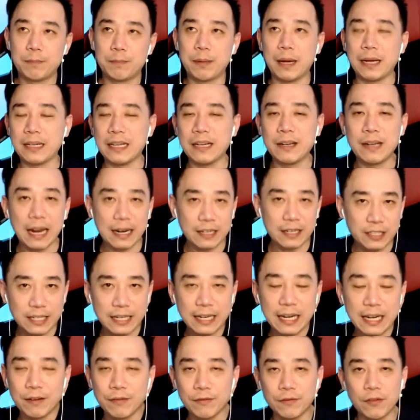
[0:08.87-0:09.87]
But it
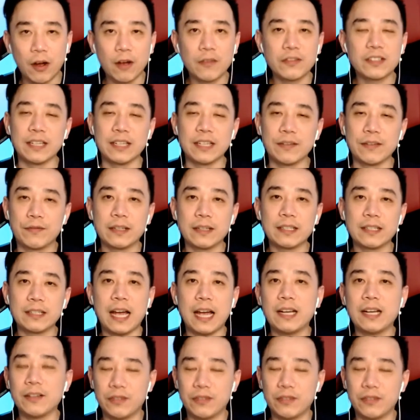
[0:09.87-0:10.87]
actually involves different
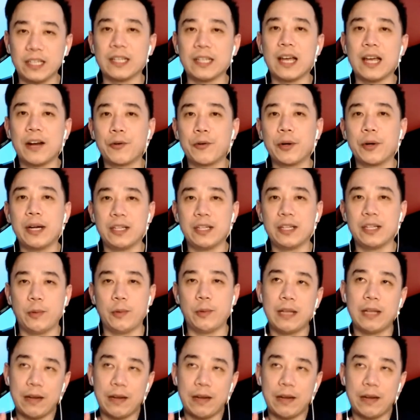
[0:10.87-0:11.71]
kind of scenario as well.